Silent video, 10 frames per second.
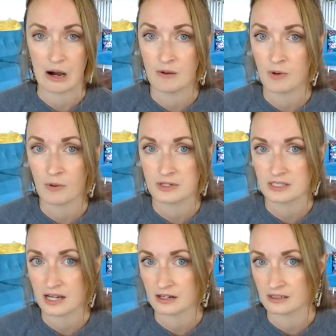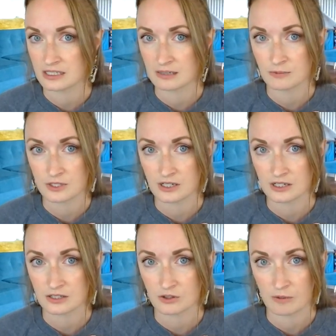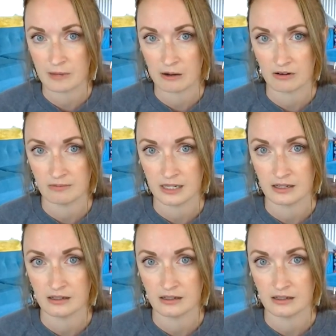I'm always scared that someone's going to storm out on me.